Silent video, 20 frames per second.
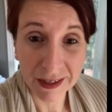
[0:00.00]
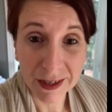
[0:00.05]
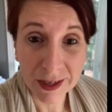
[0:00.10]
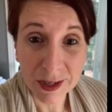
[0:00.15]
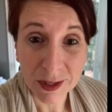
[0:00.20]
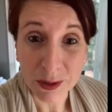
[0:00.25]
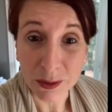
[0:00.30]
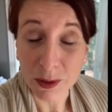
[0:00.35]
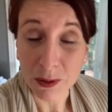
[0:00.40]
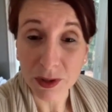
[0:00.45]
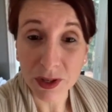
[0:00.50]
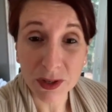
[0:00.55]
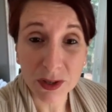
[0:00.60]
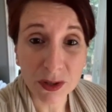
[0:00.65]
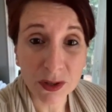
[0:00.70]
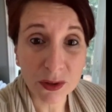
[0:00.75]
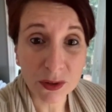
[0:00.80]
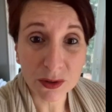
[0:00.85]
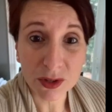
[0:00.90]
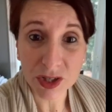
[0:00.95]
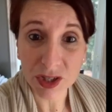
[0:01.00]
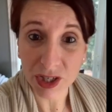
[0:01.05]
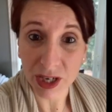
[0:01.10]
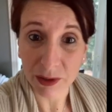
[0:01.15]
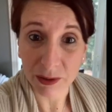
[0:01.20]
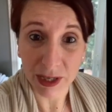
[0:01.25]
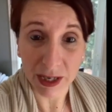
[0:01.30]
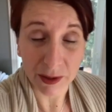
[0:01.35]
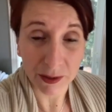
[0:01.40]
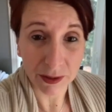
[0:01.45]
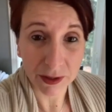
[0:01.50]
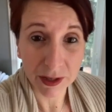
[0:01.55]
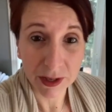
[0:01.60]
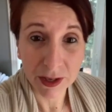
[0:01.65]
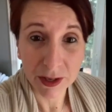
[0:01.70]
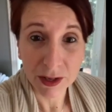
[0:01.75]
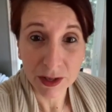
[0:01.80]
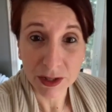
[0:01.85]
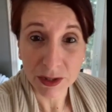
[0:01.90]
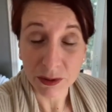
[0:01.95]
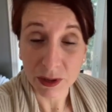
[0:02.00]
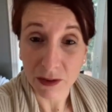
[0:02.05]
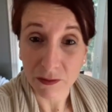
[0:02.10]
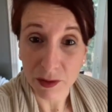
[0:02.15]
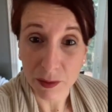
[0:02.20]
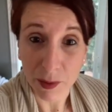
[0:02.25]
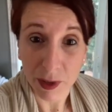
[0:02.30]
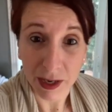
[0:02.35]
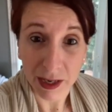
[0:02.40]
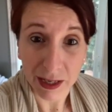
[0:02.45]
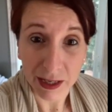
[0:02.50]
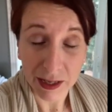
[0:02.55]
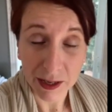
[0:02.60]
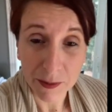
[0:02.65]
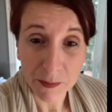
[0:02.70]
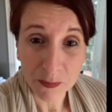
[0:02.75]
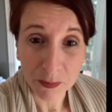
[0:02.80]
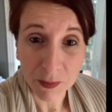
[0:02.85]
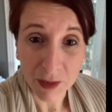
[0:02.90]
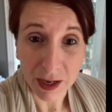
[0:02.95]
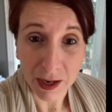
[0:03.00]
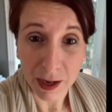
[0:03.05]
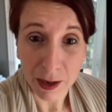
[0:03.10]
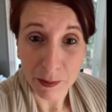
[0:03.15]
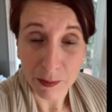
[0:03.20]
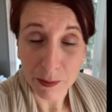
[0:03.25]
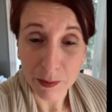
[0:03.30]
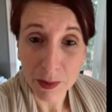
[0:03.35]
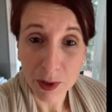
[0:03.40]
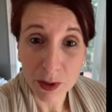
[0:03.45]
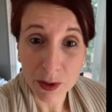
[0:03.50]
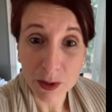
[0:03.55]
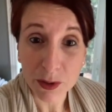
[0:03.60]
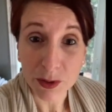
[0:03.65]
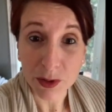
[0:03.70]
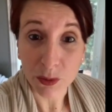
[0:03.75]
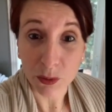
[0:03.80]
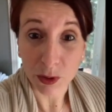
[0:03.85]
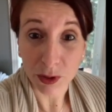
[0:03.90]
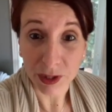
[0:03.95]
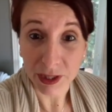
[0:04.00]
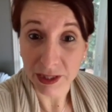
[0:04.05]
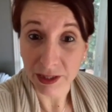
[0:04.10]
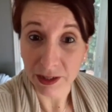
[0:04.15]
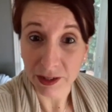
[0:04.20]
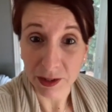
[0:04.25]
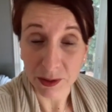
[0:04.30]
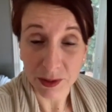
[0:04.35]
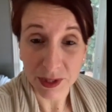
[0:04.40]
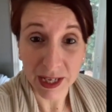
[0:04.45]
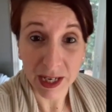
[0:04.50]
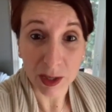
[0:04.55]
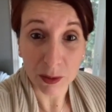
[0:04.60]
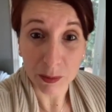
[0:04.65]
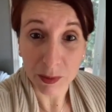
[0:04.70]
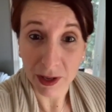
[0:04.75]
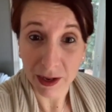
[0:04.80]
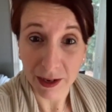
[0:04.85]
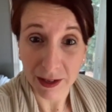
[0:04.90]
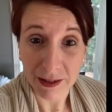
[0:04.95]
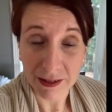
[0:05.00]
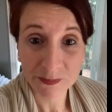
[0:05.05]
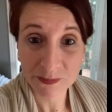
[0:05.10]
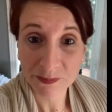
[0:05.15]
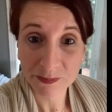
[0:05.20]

So a huge shout out to everybody um, who's working on those helplines.